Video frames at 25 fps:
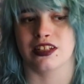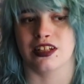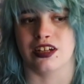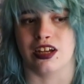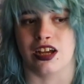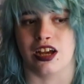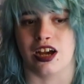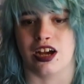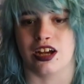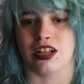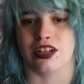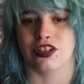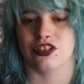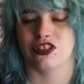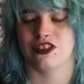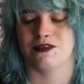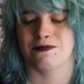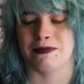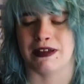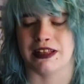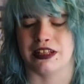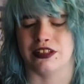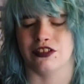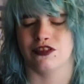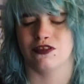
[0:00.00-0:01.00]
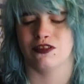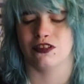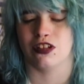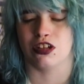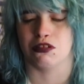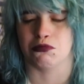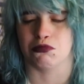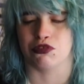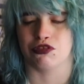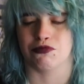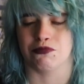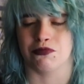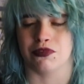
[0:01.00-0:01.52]
I just spent so
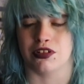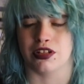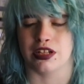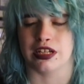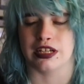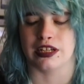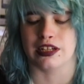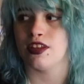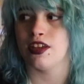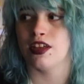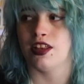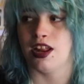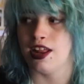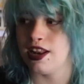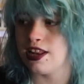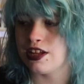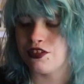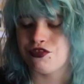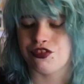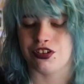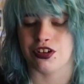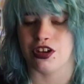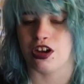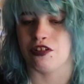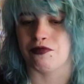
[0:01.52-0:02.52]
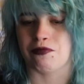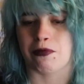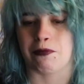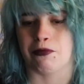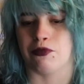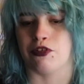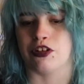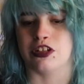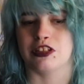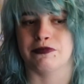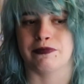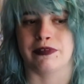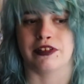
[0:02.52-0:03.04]
much money. I literally can't remember
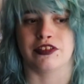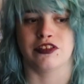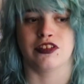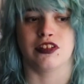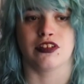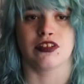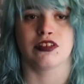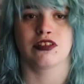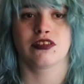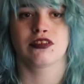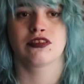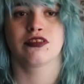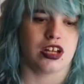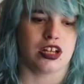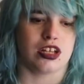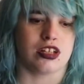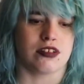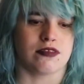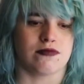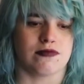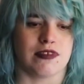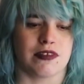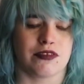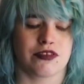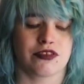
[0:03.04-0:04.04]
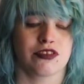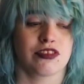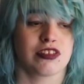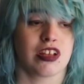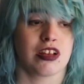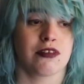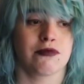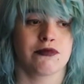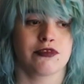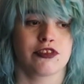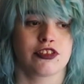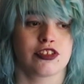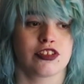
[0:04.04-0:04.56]
what I spent it on. And that's because I
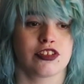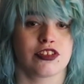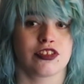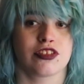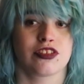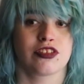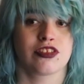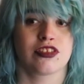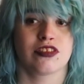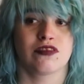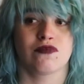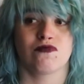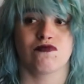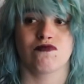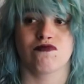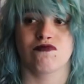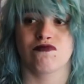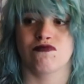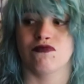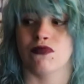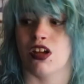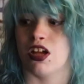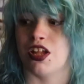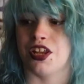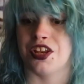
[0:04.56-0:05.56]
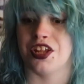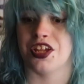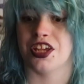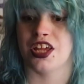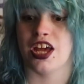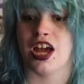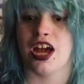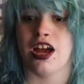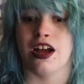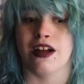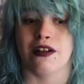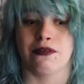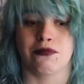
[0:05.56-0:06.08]
was just, I didn't
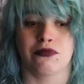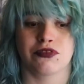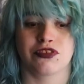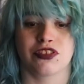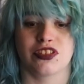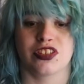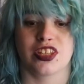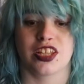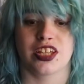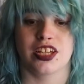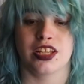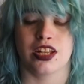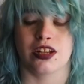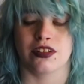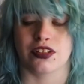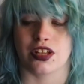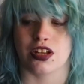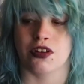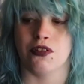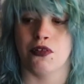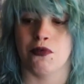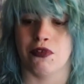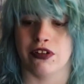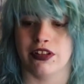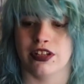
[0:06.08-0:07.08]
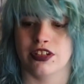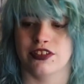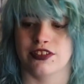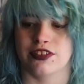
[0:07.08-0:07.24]
care. I wasn't thinking. I was like, oh, I want